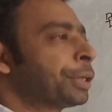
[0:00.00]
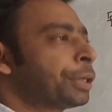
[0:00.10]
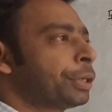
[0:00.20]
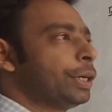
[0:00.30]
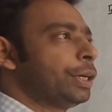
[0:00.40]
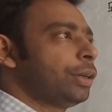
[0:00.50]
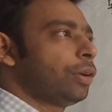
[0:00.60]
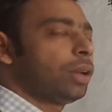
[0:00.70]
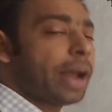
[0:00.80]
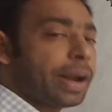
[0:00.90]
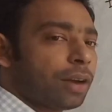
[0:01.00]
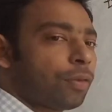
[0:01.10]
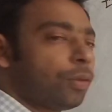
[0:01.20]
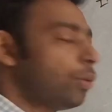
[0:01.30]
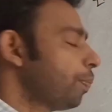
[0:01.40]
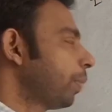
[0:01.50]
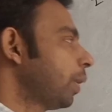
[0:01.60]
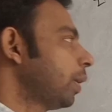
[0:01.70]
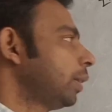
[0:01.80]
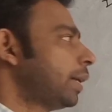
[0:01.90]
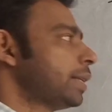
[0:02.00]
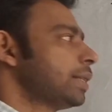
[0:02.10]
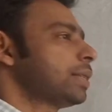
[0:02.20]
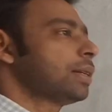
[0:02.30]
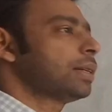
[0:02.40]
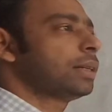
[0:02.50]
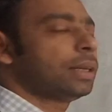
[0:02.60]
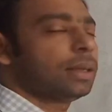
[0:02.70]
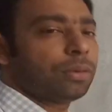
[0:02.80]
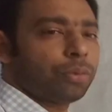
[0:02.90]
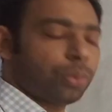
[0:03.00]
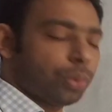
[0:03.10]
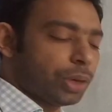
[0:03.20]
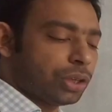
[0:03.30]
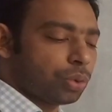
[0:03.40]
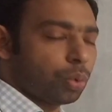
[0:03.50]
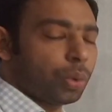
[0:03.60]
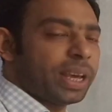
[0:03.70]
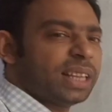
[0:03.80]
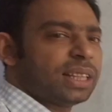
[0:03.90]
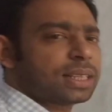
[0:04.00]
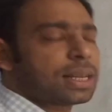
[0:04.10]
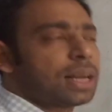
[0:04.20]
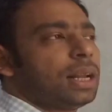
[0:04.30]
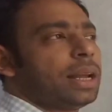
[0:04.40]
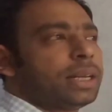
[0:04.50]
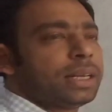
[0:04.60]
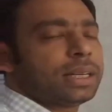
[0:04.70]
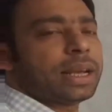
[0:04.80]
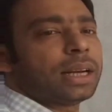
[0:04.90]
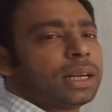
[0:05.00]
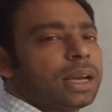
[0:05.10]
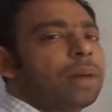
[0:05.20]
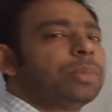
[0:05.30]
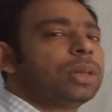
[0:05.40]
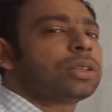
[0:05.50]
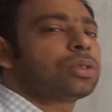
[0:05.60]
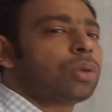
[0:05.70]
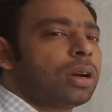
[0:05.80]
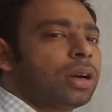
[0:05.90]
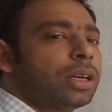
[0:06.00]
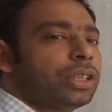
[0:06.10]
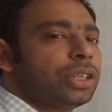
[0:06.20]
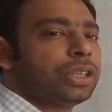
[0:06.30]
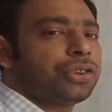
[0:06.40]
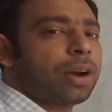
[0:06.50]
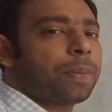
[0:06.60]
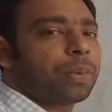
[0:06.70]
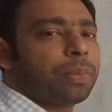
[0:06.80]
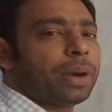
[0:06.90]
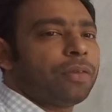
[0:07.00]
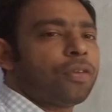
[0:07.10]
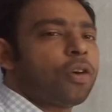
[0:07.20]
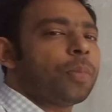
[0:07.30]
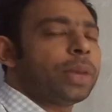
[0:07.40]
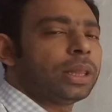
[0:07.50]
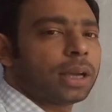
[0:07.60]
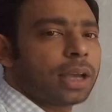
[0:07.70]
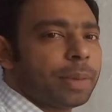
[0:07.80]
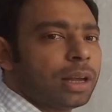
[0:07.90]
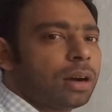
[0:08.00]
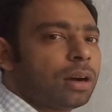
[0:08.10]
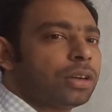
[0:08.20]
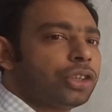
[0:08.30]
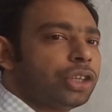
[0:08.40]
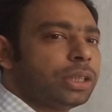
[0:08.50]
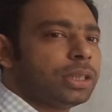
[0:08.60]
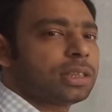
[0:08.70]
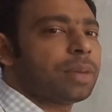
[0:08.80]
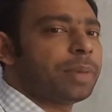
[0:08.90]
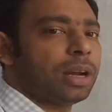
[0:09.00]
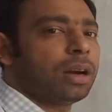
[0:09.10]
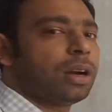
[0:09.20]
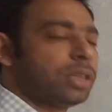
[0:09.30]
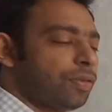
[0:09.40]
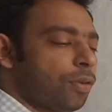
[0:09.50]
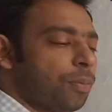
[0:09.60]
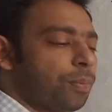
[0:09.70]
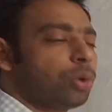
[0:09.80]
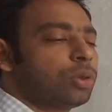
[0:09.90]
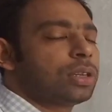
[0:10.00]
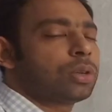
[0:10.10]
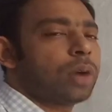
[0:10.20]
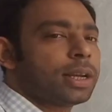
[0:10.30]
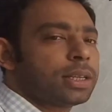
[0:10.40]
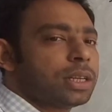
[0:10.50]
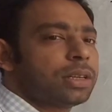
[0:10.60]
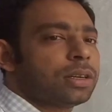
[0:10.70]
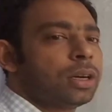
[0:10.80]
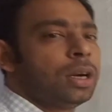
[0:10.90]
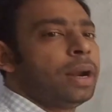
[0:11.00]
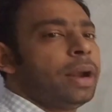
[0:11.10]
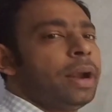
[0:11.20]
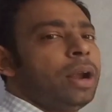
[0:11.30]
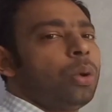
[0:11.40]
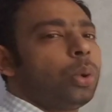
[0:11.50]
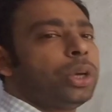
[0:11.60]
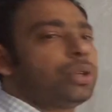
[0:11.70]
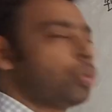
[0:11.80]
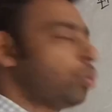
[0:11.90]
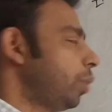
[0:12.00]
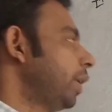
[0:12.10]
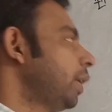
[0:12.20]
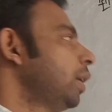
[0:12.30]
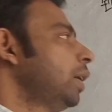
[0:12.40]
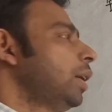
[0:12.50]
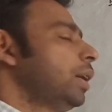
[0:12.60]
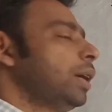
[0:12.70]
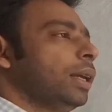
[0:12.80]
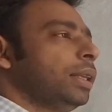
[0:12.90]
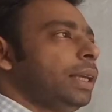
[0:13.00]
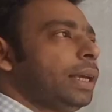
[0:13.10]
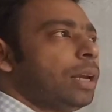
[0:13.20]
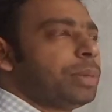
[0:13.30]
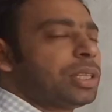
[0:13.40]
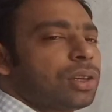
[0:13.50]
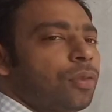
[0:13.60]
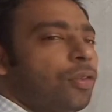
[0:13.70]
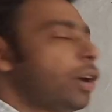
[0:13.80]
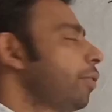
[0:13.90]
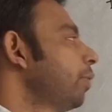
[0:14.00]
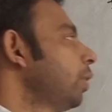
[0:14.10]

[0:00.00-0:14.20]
or linear flow, that is which way the sunlight can come, the solar energy trapped by forming the chemical energy, this chemical energy from producer to highest eater, which way they can be survived.